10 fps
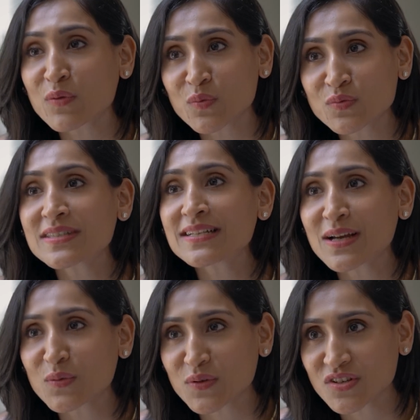would sit
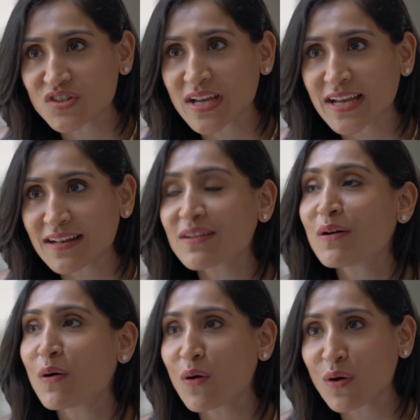down with the child,
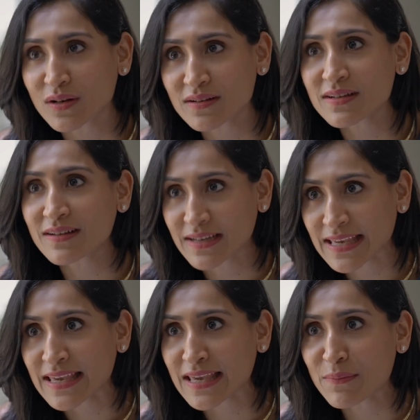honor
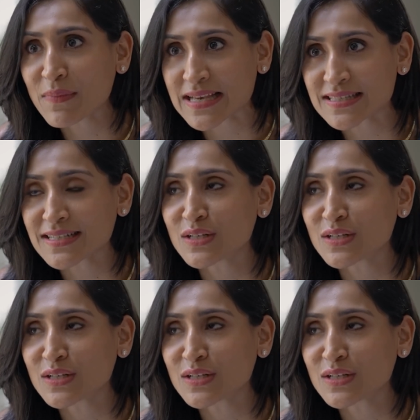him as an